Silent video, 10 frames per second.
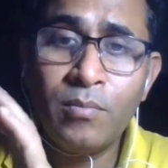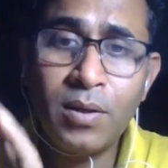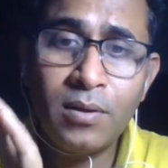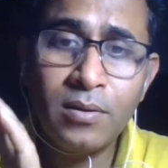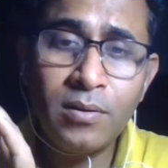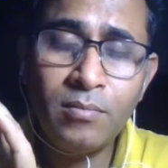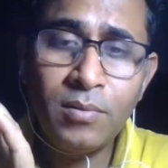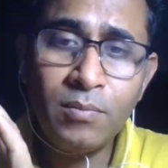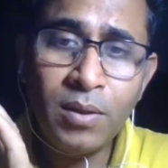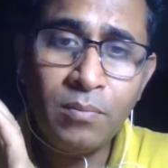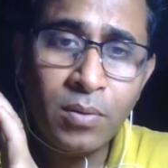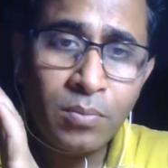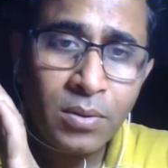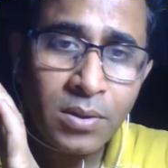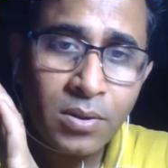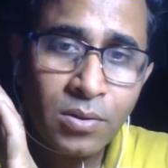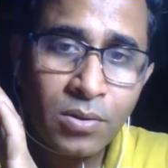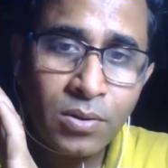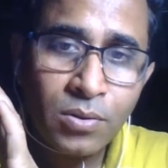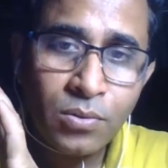but the main purpose
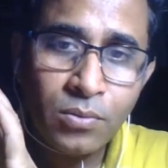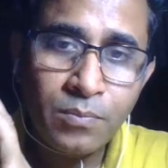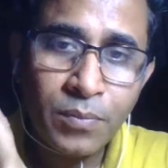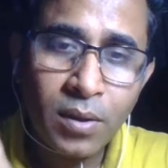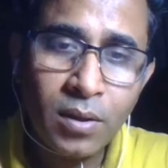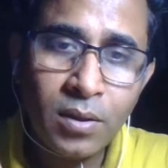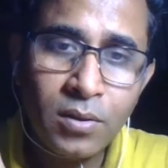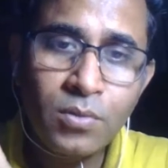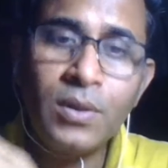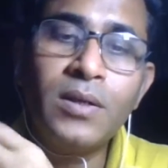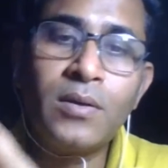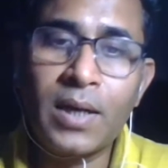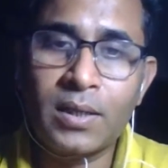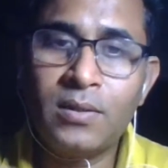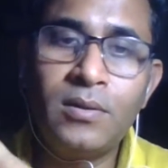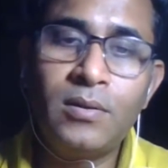is to interact.